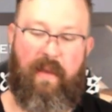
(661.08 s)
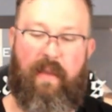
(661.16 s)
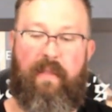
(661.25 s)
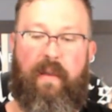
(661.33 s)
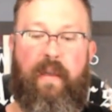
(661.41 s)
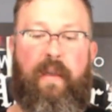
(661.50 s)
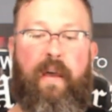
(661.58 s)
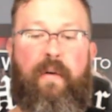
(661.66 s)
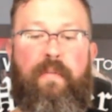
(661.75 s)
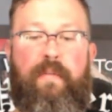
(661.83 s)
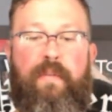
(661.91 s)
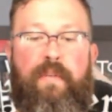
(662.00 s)
There you
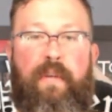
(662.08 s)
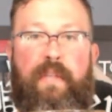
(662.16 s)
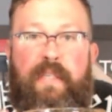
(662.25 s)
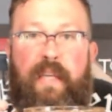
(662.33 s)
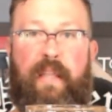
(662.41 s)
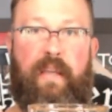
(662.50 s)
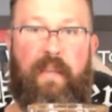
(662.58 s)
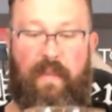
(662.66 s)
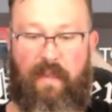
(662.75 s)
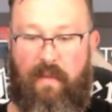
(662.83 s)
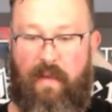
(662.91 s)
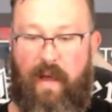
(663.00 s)
go. You can see that
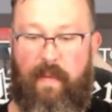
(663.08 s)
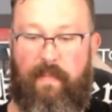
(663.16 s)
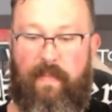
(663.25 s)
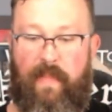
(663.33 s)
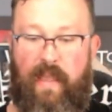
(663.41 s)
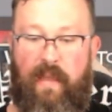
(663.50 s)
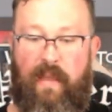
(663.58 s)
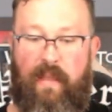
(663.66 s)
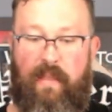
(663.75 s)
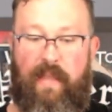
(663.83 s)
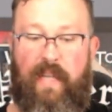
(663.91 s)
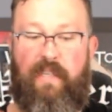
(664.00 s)
that